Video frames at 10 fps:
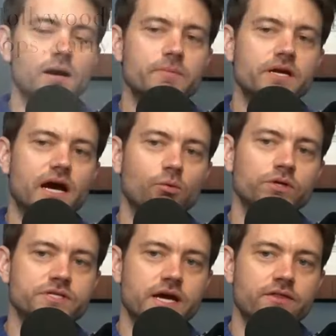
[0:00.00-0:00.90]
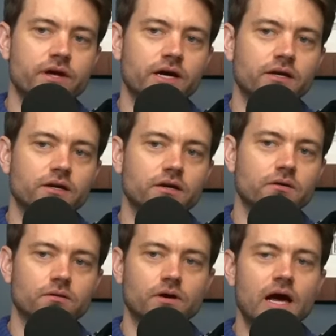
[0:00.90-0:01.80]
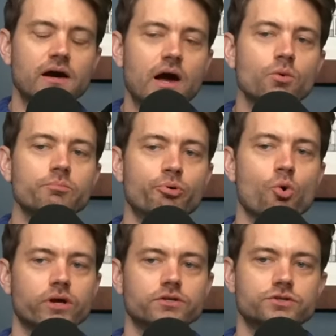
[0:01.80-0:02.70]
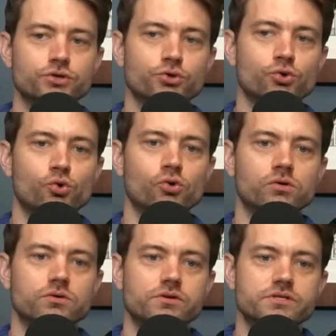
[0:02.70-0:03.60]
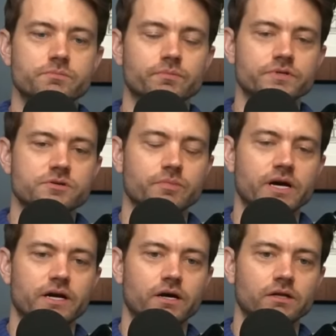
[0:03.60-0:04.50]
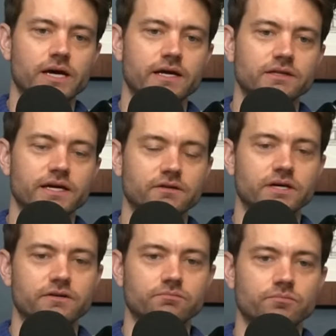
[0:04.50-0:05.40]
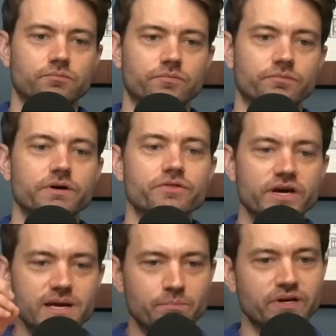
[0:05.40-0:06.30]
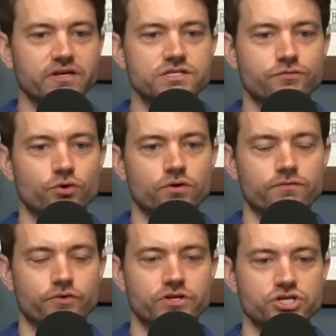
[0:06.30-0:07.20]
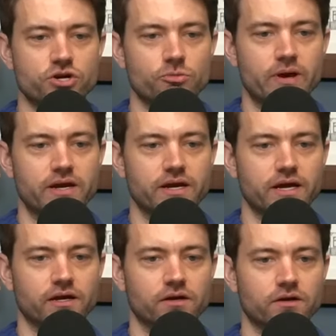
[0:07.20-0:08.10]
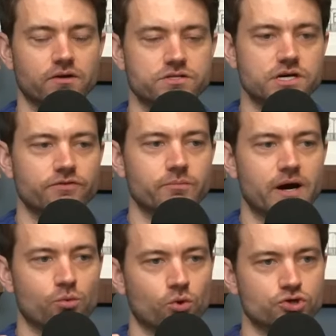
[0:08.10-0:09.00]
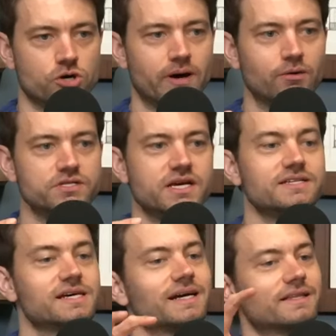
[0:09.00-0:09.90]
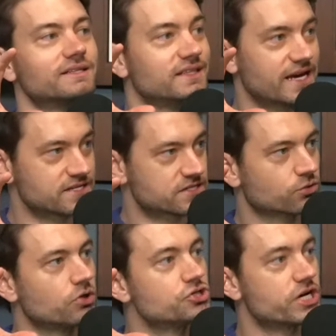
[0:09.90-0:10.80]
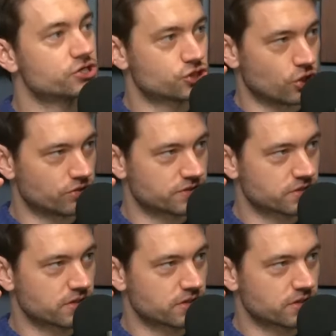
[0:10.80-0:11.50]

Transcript: I mean, I would say that I would point to some kind of like The impetus for the gender bending stuff in my wardrobe, I would say, is like the lace crochet shirts.